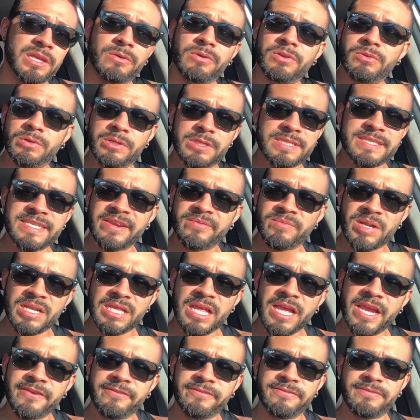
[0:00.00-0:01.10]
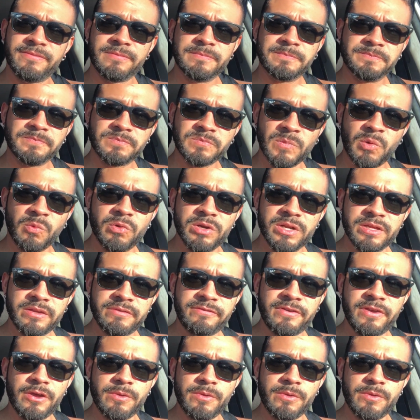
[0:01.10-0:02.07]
It would have saved my life. Would have